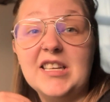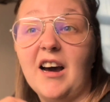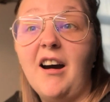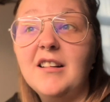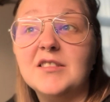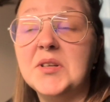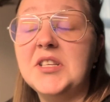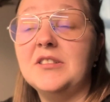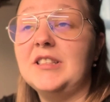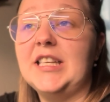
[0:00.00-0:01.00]
hard when
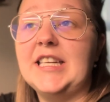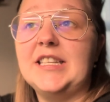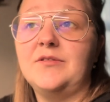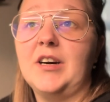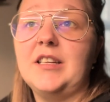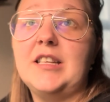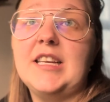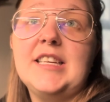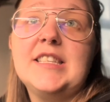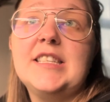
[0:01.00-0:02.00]
you need to find
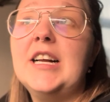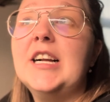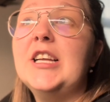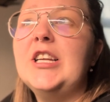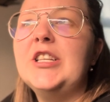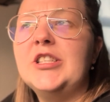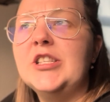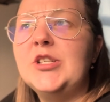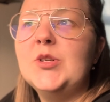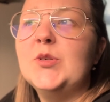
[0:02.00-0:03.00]
things to
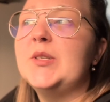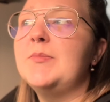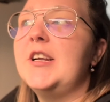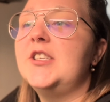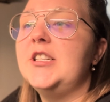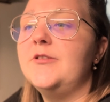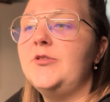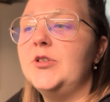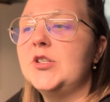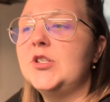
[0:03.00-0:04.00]
do, especially
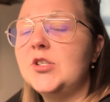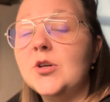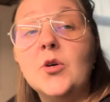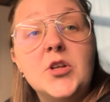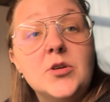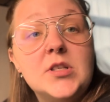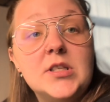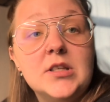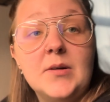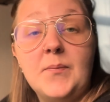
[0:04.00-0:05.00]
if you're so used
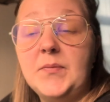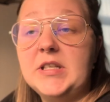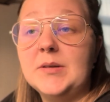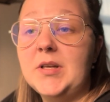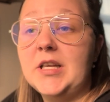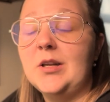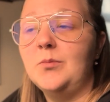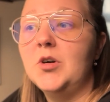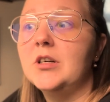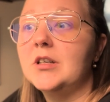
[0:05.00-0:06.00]
to being in
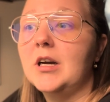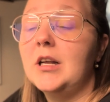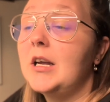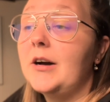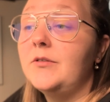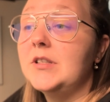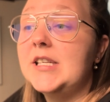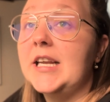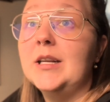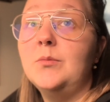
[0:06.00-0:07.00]
work. I haven't
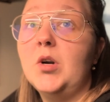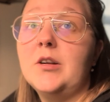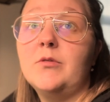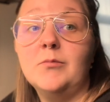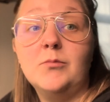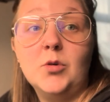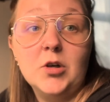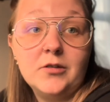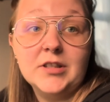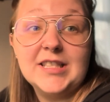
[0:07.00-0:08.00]
taken a break from
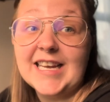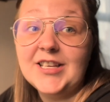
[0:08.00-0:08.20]
work for 10